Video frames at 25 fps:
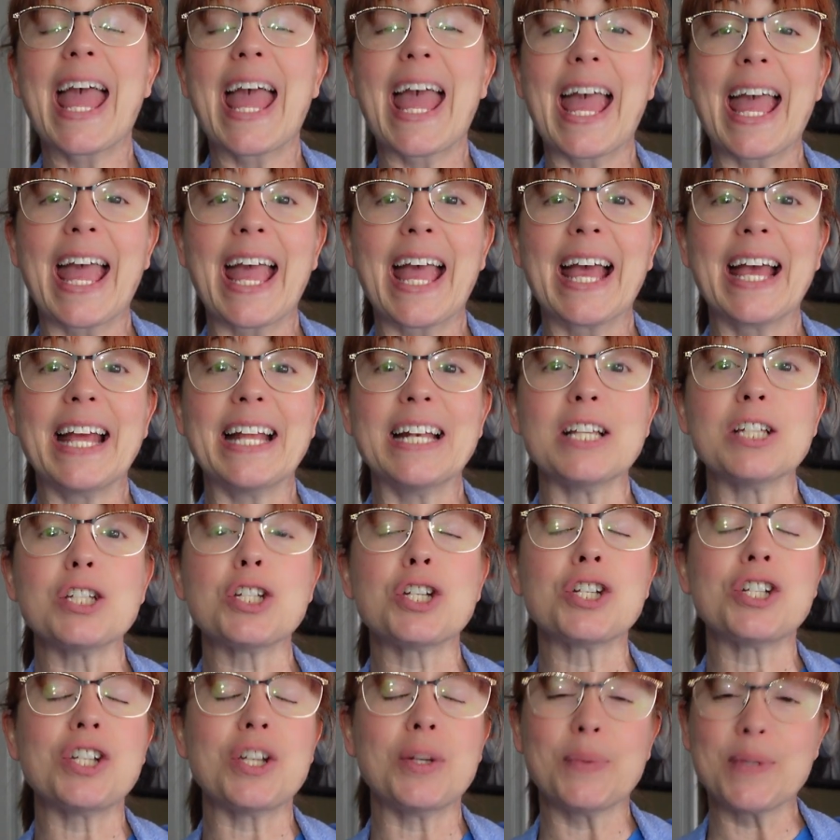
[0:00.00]
and
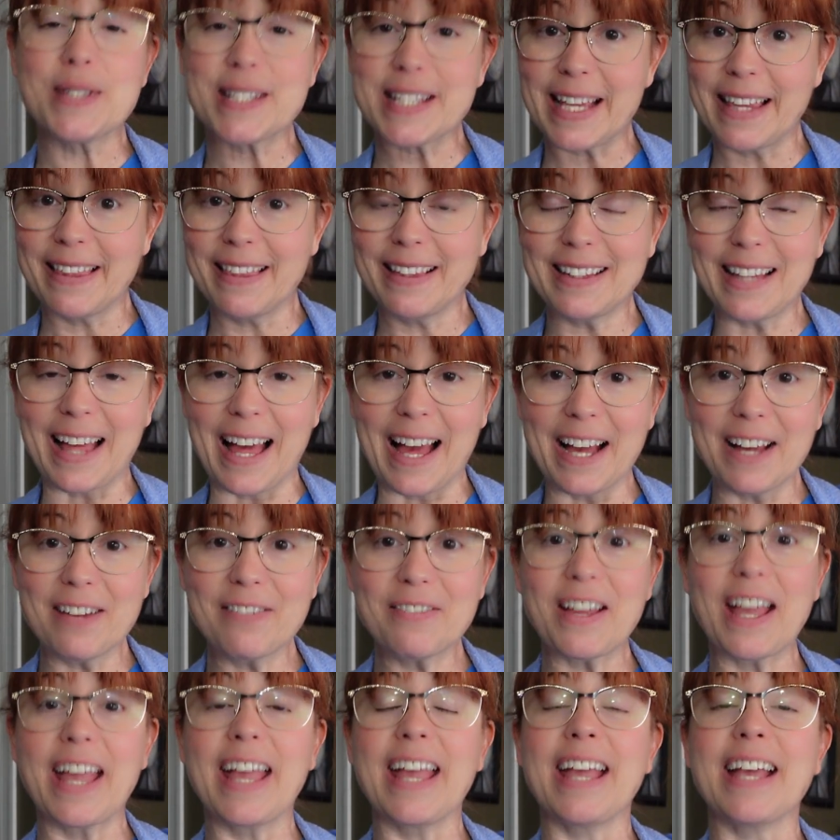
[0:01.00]
she was in the
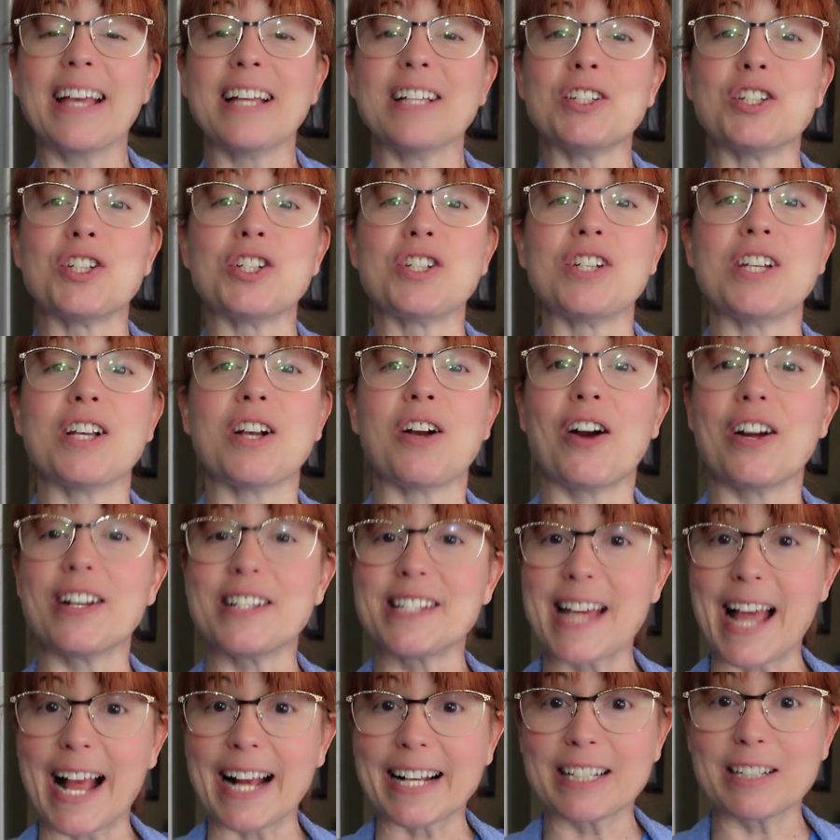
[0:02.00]
live and she
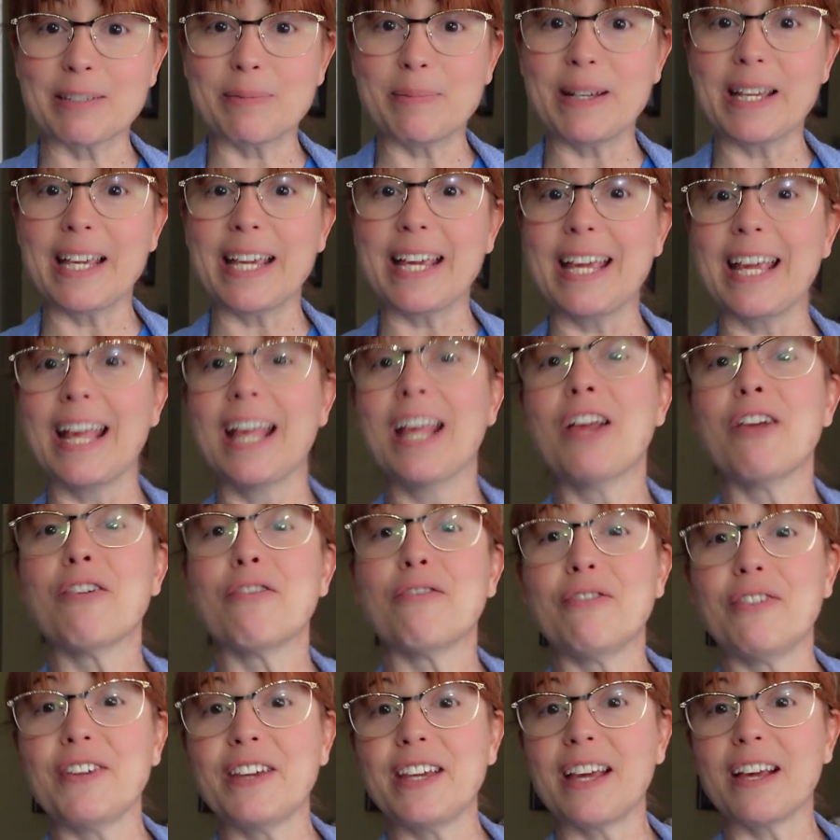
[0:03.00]
contacted me
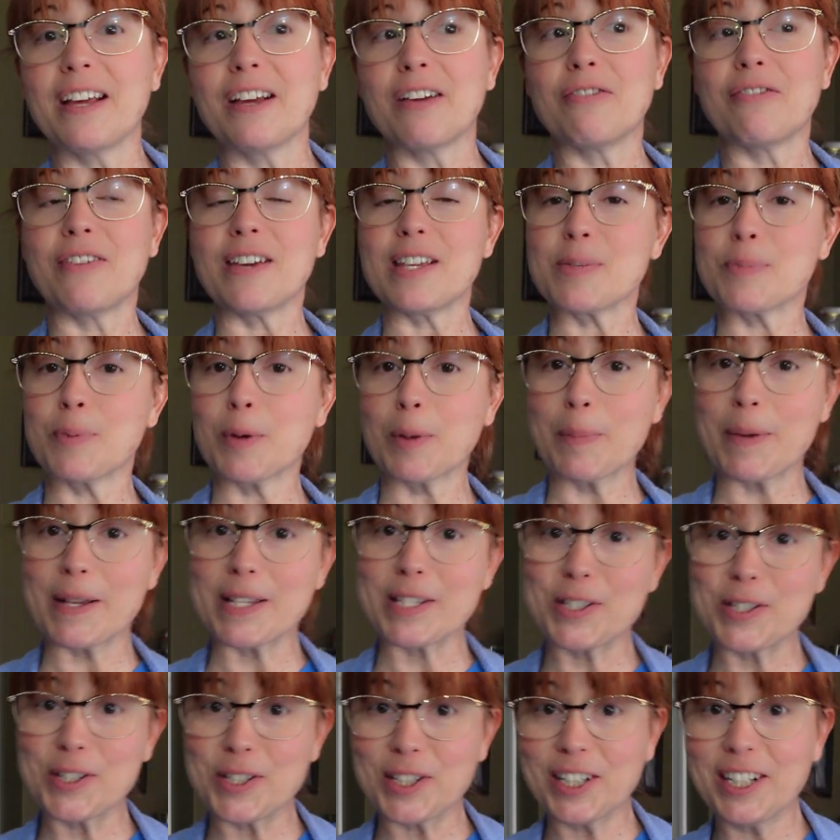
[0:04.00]
via Facebook
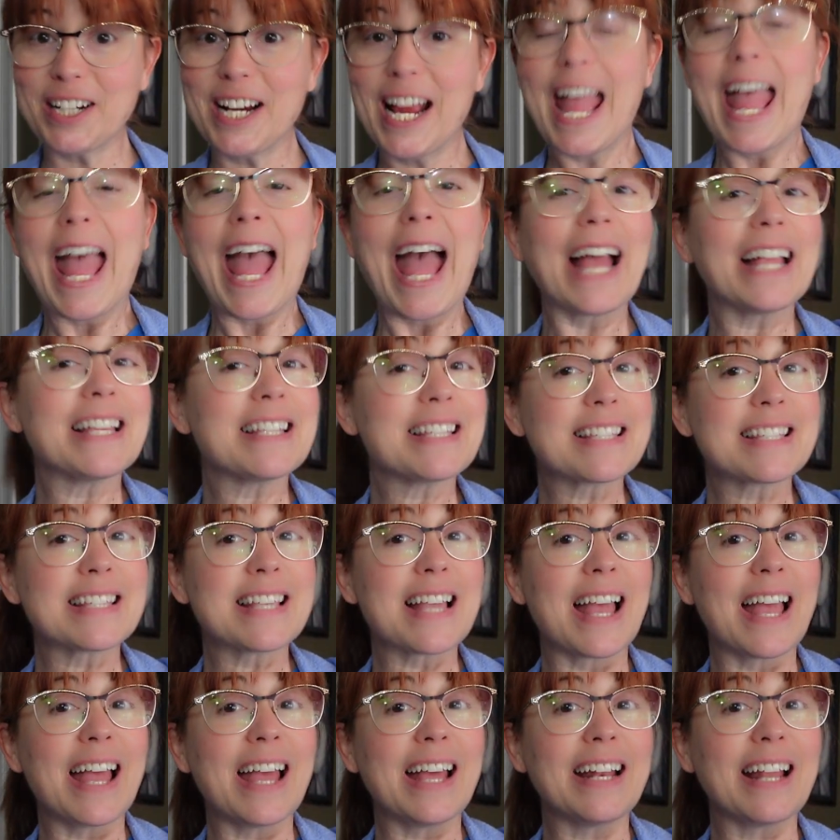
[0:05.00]
Messenger and
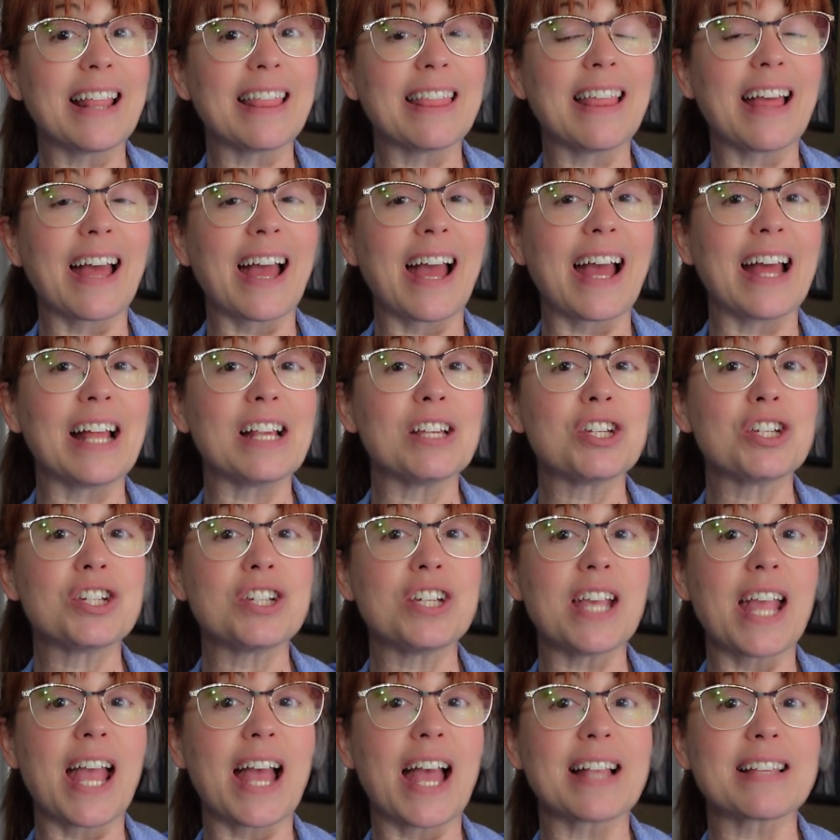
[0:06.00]
said that
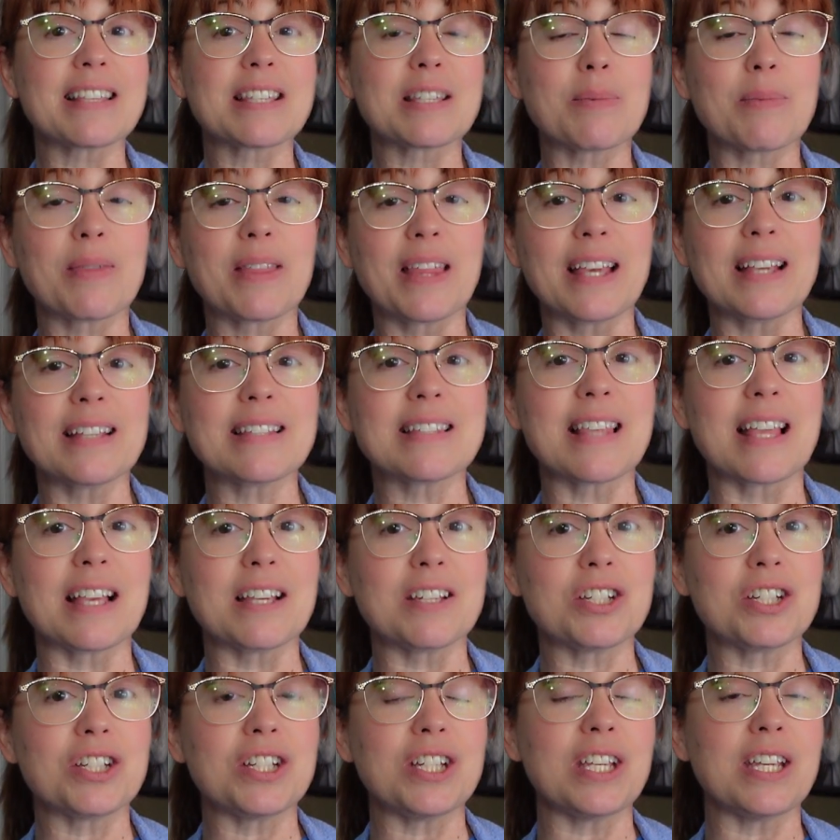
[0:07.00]
she had some things that
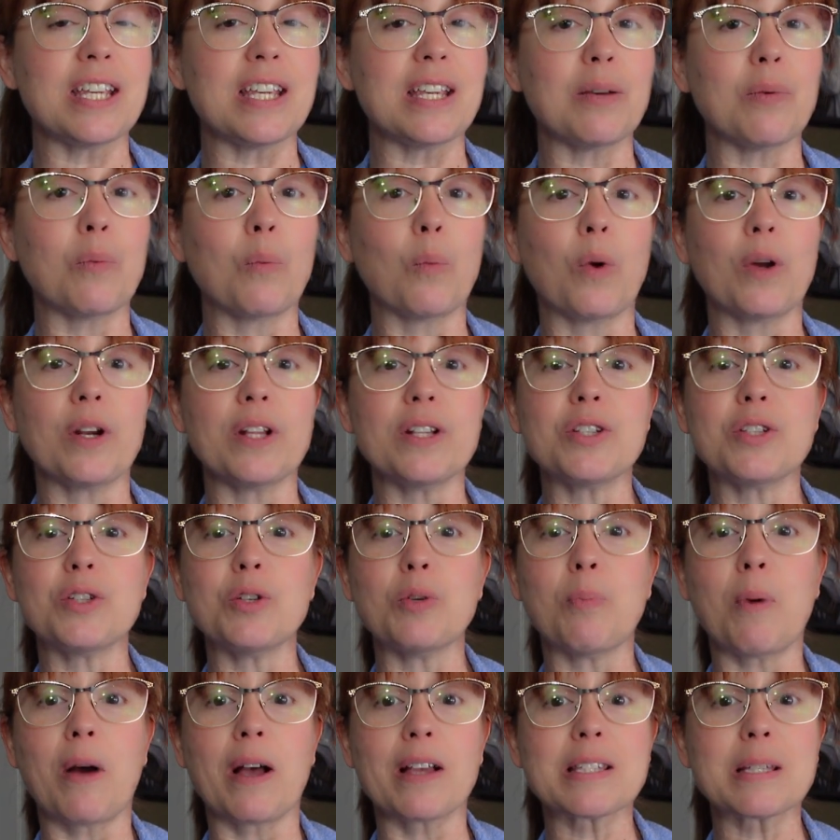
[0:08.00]
she wanted to
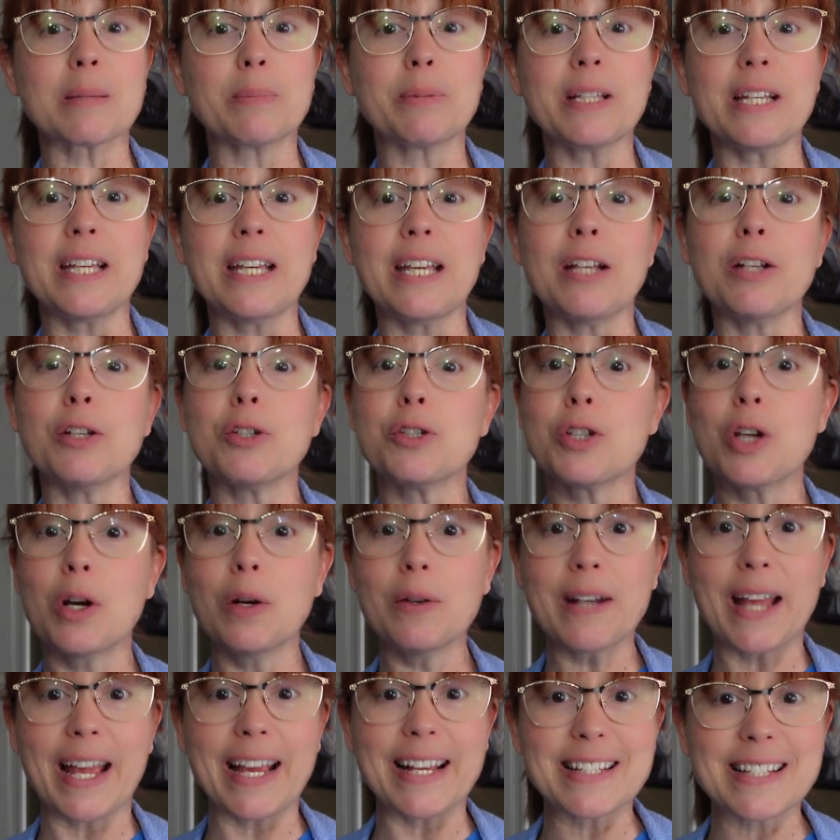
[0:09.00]
possibly
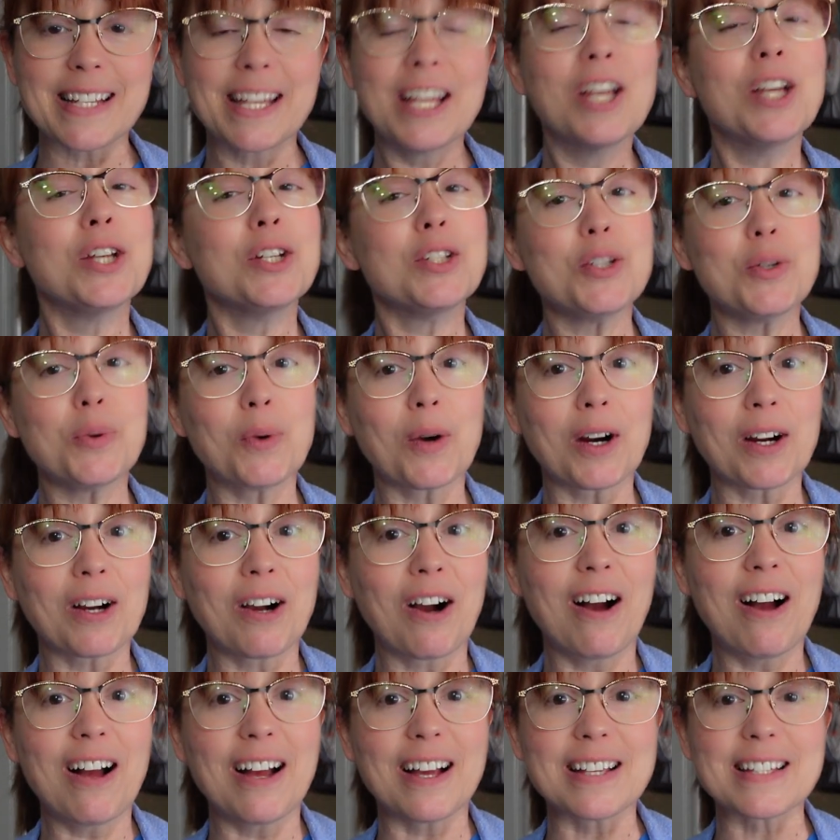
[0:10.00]
donate to our
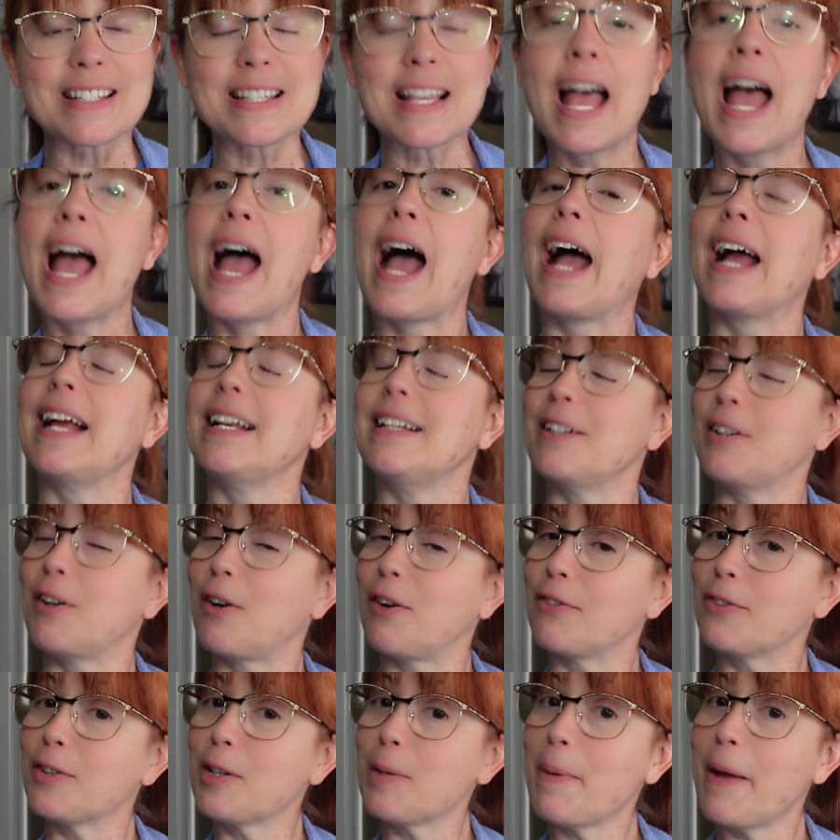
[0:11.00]
cause. I did
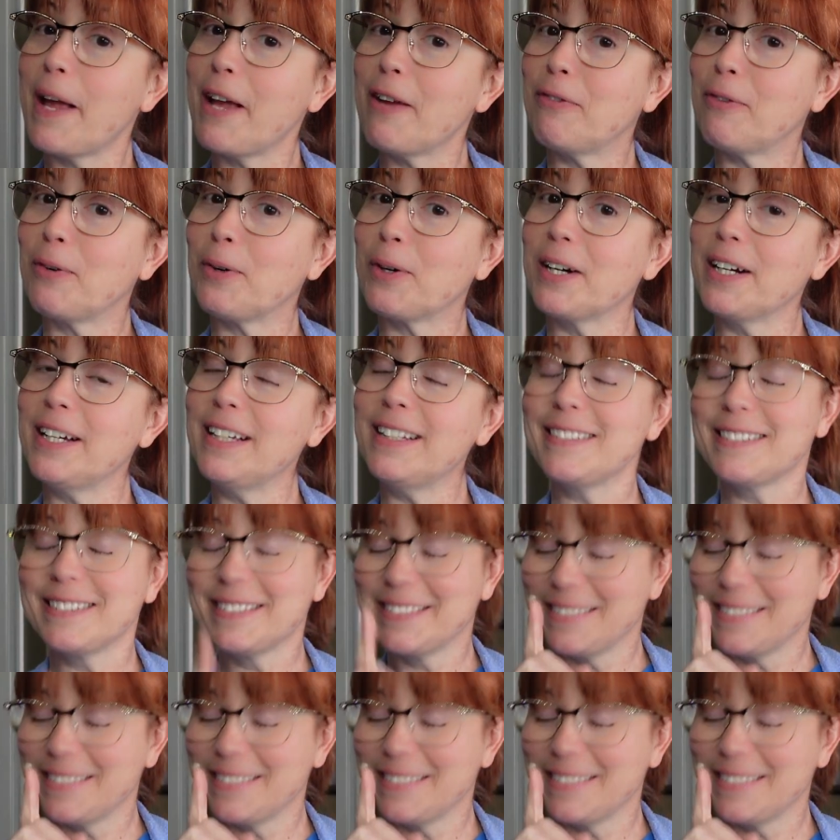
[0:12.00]
offer to pay for it